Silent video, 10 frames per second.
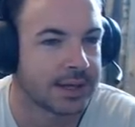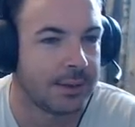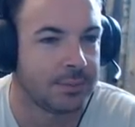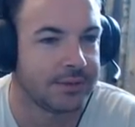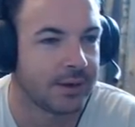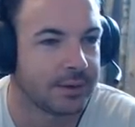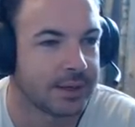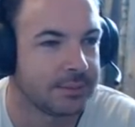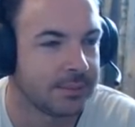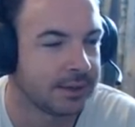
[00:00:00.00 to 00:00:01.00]
can't believe how
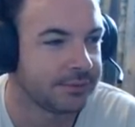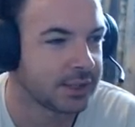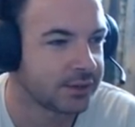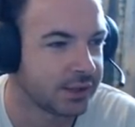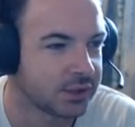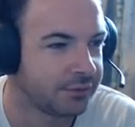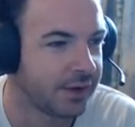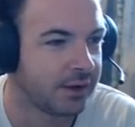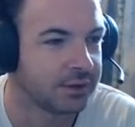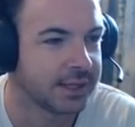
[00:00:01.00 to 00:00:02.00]
many face-to-face I failed